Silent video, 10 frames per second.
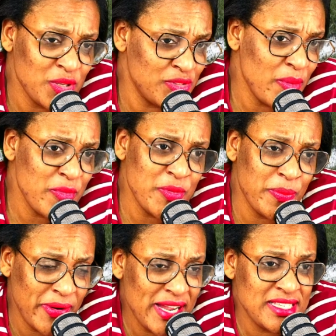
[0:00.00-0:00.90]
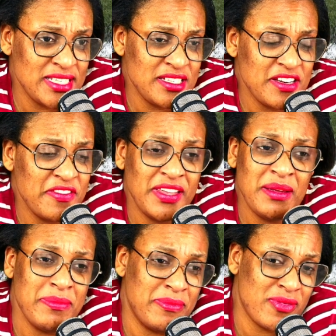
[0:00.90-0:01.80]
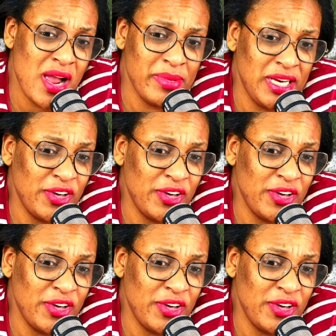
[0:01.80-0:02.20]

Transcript: some of the president, they probably